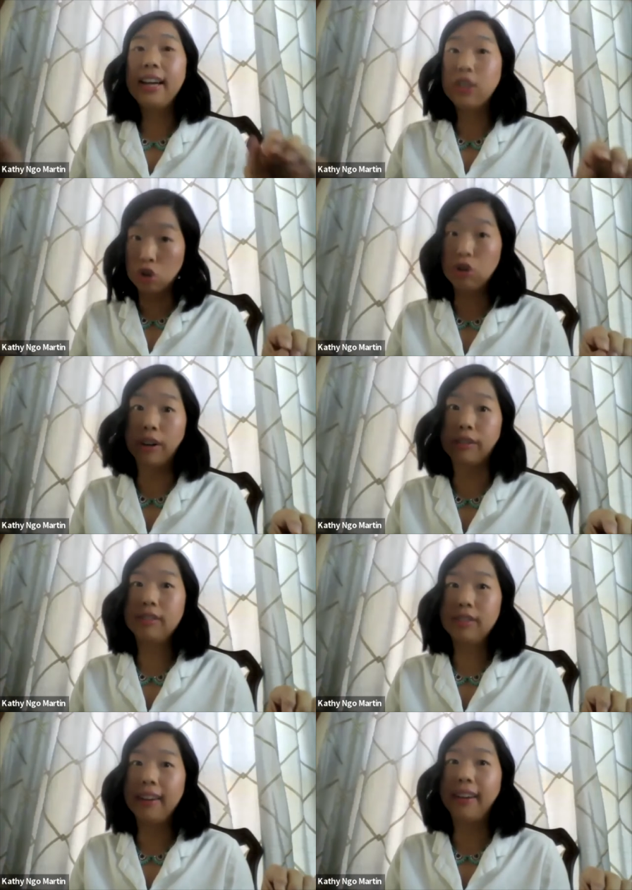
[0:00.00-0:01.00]
it's true.
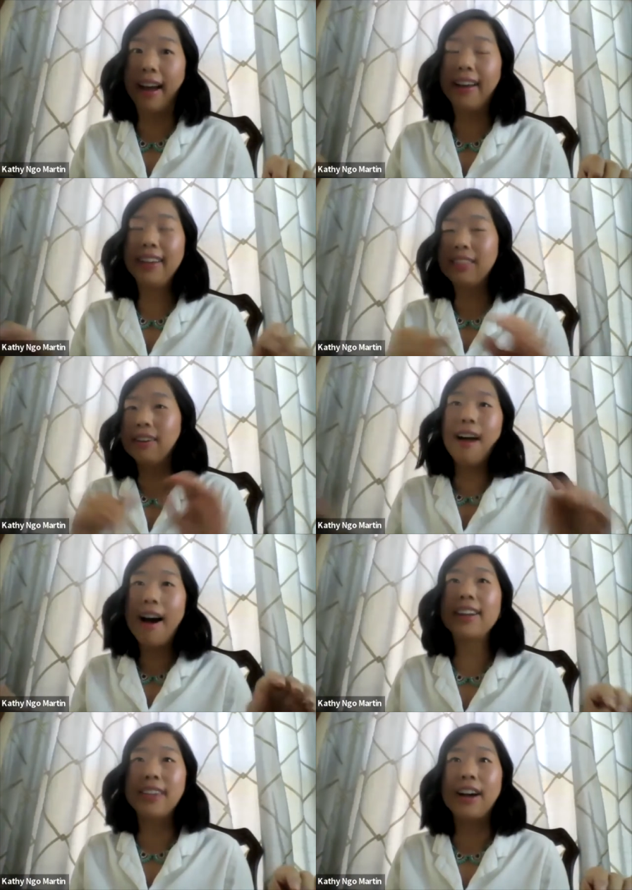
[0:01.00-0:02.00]
Okay. Like they're
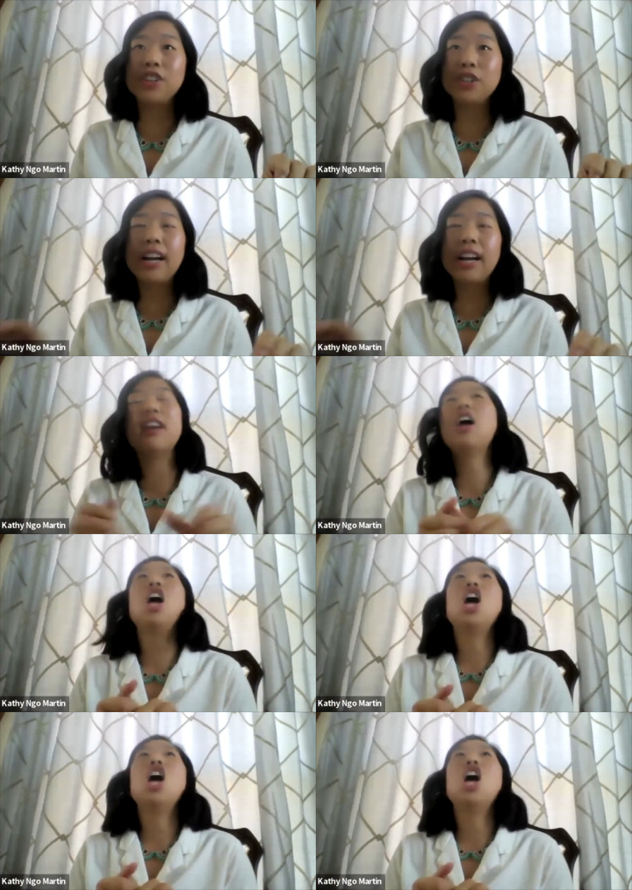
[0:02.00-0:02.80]
not exaggerating.